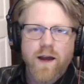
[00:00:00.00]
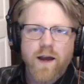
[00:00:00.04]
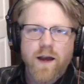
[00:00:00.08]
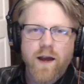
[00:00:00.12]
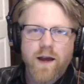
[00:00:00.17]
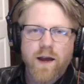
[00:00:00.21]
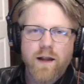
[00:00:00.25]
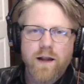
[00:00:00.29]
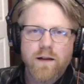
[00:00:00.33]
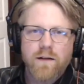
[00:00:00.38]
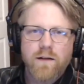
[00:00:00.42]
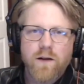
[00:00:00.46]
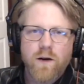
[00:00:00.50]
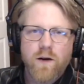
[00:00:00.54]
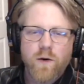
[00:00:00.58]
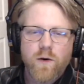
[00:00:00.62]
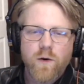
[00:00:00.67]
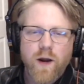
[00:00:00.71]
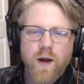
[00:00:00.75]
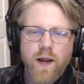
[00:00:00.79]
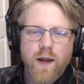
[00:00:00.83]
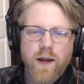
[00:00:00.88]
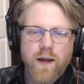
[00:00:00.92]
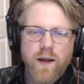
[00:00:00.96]

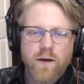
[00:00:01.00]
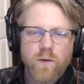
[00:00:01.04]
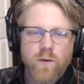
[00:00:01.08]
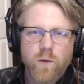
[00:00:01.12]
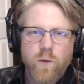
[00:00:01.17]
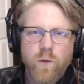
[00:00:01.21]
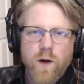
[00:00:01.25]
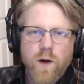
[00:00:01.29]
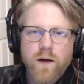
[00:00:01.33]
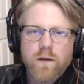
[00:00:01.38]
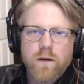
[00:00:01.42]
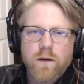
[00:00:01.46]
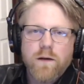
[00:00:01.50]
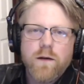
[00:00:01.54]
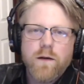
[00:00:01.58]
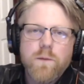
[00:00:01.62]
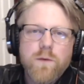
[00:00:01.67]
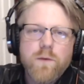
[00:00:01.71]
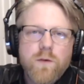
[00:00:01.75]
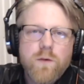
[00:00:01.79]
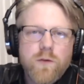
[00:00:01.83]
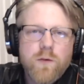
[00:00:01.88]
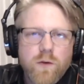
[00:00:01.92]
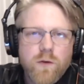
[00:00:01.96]
Hello and
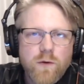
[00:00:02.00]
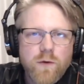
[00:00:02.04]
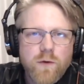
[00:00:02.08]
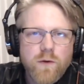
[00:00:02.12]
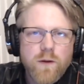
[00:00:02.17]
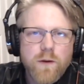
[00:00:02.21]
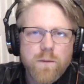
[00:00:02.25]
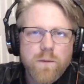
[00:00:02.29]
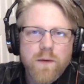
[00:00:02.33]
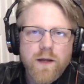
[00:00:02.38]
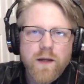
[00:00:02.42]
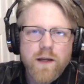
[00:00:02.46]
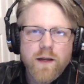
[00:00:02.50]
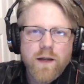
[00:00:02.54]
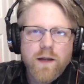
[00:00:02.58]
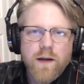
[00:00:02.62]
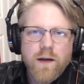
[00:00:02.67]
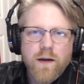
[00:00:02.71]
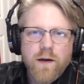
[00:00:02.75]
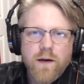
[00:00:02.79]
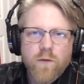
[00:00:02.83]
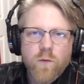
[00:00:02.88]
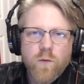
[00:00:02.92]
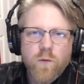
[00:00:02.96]
welcome to the
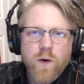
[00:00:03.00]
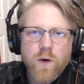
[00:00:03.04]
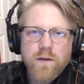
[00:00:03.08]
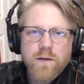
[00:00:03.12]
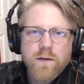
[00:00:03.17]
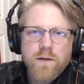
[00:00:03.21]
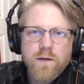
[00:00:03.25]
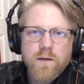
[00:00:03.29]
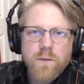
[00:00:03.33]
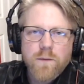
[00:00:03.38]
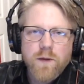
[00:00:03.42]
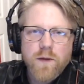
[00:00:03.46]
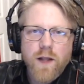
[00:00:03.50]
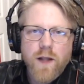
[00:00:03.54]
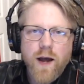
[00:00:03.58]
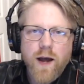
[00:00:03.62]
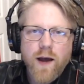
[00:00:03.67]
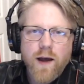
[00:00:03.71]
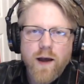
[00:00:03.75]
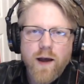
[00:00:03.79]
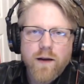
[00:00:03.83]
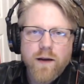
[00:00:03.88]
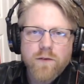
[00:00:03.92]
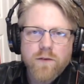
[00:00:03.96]
Beginning of Wisdom
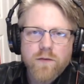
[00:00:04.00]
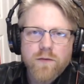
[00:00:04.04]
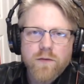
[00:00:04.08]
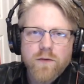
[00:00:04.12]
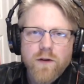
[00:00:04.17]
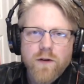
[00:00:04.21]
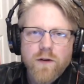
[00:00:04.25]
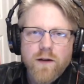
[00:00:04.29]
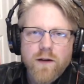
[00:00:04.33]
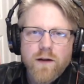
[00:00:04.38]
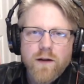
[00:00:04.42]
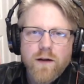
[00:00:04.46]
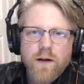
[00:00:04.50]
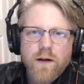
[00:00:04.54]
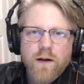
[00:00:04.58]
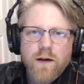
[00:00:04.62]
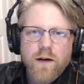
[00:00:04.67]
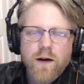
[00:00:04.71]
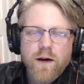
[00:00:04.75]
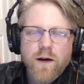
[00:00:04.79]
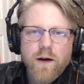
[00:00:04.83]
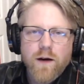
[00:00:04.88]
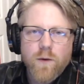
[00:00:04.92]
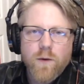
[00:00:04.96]
Live.
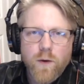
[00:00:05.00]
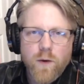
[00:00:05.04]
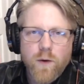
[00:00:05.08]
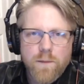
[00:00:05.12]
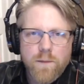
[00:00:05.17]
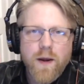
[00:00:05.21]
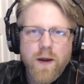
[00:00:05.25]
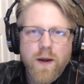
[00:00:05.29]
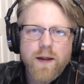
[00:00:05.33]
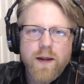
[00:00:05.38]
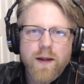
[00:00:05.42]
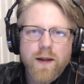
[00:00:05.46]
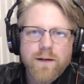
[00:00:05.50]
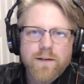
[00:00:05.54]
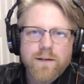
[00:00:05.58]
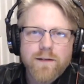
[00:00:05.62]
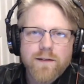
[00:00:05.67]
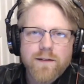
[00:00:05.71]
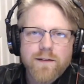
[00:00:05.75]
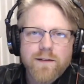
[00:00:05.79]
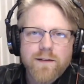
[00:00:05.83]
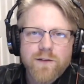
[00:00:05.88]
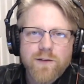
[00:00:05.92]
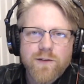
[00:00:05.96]
We made it.
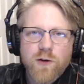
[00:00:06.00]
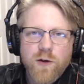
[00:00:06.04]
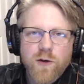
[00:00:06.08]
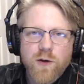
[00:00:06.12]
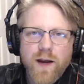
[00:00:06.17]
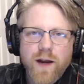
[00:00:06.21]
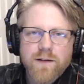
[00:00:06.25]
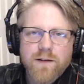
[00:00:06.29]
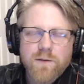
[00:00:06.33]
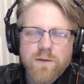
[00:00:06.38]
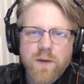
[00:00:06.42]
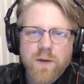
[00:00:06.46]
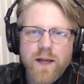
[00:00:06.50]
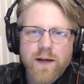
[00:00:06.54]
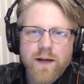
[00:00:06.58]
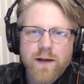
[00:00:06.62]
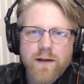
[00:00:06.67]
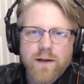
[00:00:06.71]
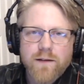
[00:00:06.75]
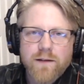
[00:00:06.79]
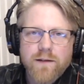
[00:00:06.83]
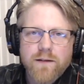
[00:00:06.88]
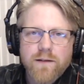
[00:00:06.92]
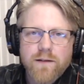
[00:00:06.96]
You guys made
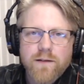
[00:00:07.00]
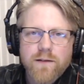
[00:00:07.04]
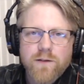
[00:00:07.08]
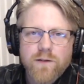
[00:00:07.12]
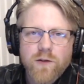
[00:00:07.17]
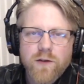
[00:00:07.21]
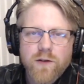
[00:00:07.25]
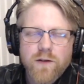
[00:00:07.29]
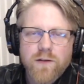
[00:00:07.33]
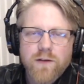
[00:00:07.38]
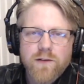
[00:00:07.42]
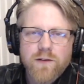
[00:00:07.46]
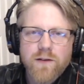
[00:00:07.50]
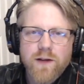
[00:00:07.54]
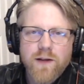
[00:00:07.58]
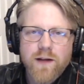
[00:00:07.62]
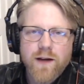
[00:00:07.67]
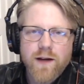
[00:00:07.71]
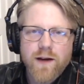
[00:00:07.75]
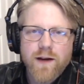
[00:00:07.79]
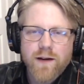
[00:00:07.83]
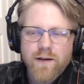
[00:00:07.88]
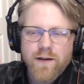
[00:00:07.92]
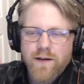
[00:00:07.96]
it. It's good to see
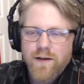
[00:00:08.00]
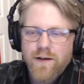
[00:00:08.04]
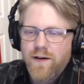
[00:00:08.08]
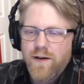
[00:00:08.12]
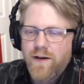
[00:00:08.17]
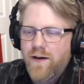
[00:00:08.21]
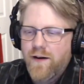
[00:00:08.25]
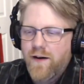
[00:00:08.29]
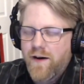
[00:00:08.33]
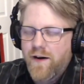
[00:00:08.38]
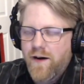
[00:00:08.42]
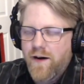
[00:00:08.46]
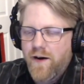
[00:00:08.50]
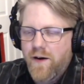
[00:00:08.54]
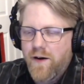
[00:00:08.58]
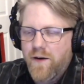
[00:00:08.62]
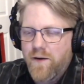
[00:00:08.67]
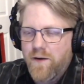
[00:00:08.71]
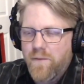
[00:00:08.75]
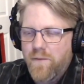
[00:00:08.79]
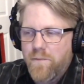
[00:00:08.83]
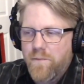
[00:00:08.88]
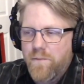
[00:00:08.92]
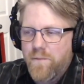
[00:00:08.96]
you.
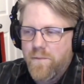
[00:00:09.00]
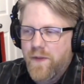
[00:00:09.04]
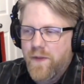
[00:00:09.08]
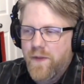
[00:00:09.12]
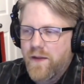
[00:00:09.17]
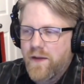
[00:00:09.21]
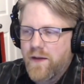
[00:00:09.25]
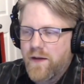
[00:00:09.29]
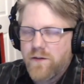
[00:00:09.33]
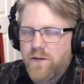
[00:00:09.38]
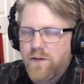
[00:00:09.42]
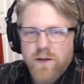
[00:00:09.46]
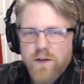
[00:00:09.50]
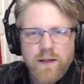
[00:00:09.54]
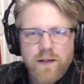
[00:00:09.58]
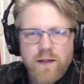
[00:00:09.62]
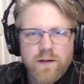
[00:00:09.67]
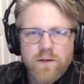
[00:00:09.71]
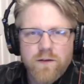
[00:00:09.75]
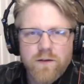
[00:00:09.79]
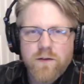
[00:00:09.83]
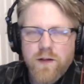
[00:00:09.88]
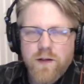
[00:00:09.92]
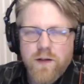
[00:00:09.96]
This
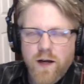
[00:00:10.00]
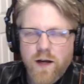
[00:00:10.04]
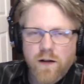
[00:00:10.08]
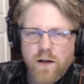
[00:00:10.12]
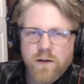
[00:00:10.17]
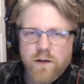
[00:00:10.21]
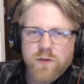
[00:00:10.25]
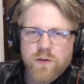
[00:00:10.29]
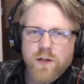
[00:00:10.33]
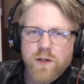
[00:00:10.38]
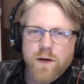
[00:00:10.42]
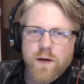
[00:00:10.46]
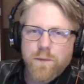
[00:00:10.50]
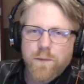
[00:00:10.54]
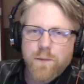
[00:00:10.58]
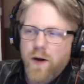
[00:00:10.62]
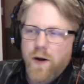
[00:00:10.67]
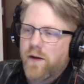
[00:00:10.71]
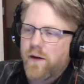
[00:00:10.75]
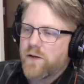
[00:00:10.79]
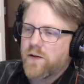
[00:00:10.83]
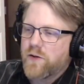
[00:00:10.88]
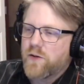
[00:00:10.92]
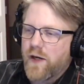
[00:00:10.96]
is Theology and
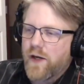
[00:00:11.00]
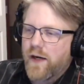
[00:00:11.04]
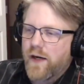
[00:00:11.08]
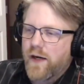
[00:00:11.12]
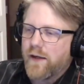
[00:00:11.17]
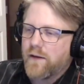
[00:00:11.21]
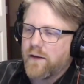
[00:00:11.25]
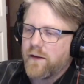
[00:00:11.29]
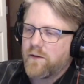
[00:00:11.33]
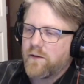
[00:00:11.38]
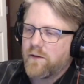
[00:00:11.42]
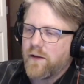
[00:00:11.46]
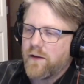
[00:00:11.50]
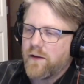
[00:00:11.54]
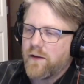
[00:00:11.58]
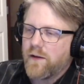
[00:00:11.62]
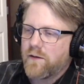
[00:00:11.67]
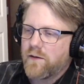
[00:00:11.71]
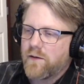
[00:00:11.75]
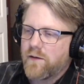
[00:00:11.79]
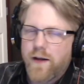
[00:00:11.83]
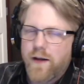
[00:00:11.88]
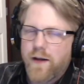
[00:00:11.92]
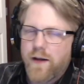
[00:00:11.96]
Apologetics in the
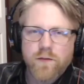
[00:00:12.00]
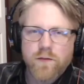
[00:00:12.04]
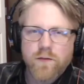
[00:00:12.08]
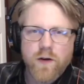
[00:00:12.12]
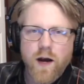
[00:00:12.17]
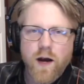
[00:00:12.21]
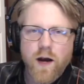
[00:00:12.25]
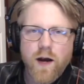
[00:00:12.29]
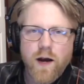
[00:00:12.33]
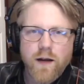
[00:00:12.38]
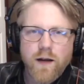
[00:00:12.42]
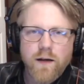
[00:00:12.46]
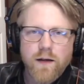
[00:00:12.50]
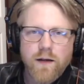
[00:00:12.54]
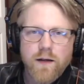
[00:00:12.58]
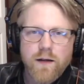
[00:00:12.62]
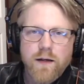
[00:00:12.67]
Sight of God.